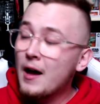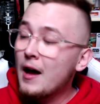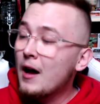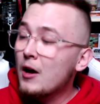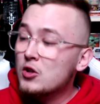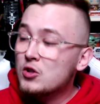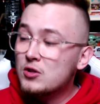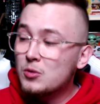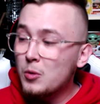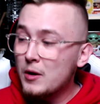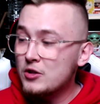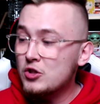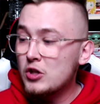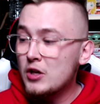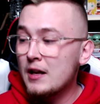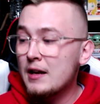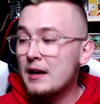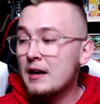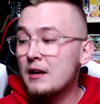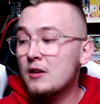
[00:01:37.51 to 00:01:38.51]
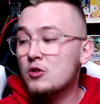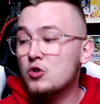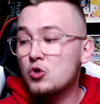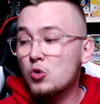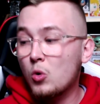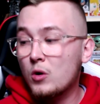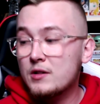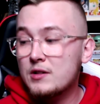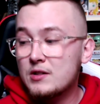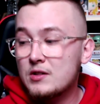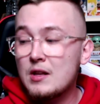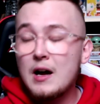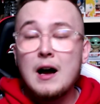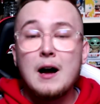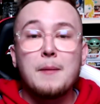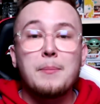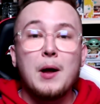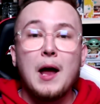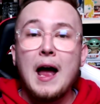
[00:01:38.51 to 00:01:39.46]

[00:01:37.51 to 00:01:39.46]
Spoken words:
Switch hitting, shortstop,